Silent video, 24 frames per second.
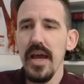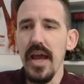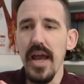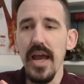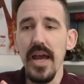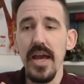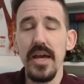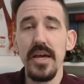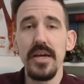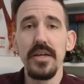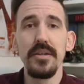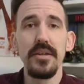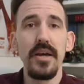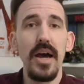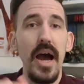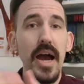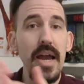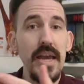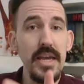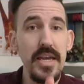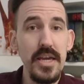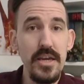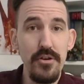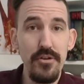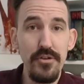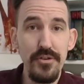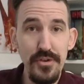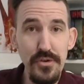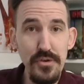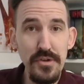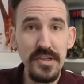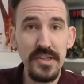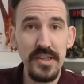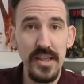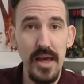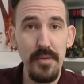And I
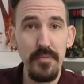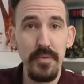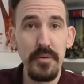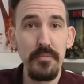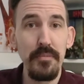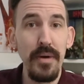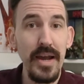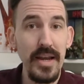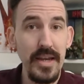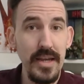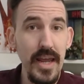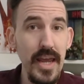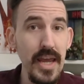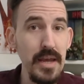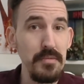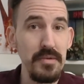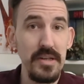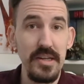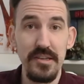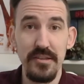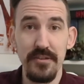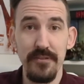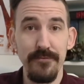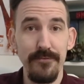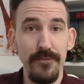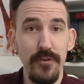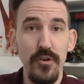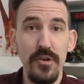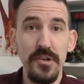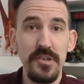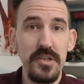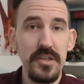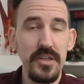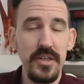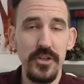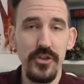introduce Lepin by name. He's the
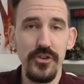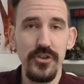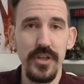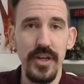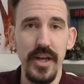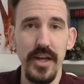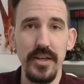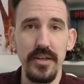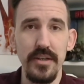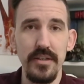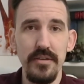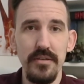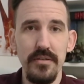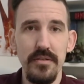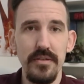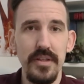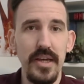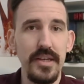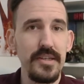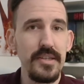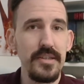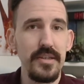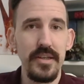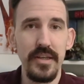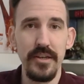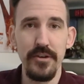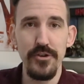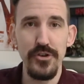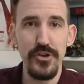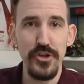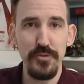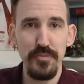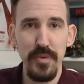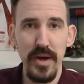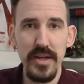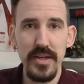first initiated that's
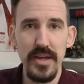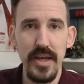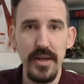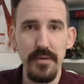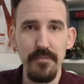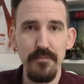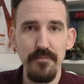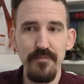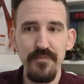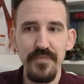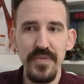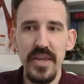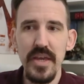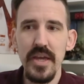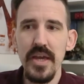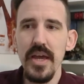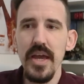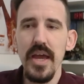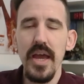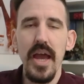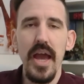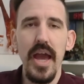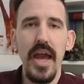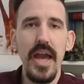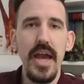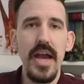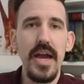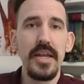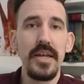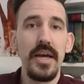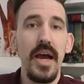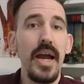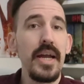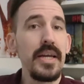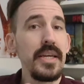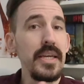introduced by name.
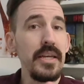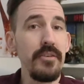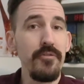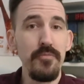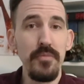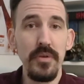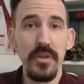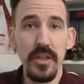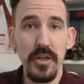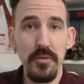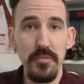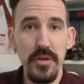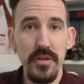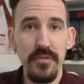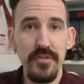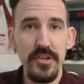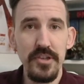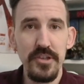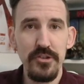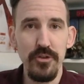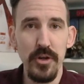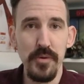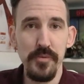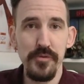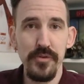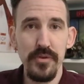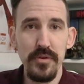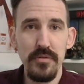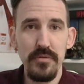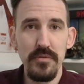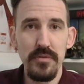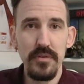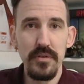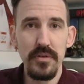And I give him a little bit of a description.